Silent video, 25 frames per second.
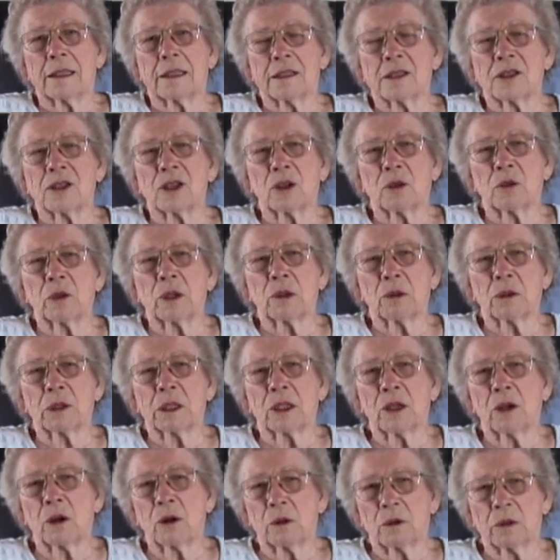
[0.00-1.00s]
and so we
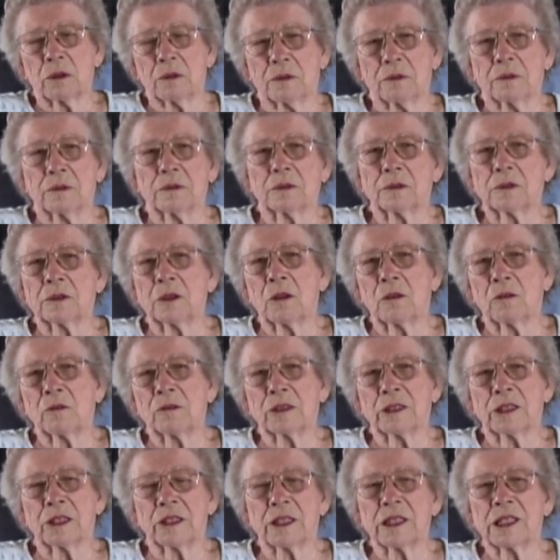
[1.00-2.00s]
would go
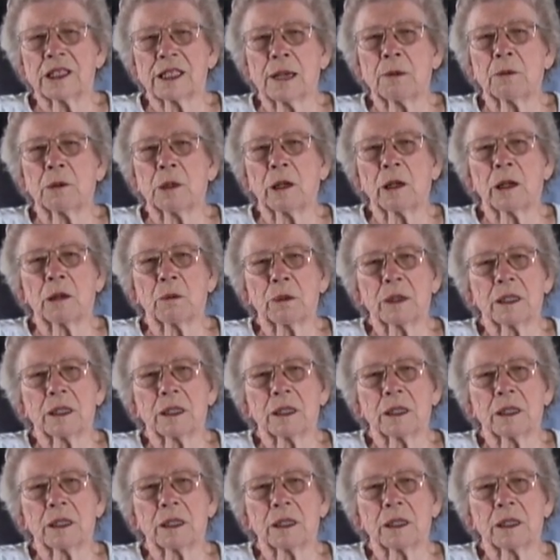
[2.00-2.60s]
over to the seminary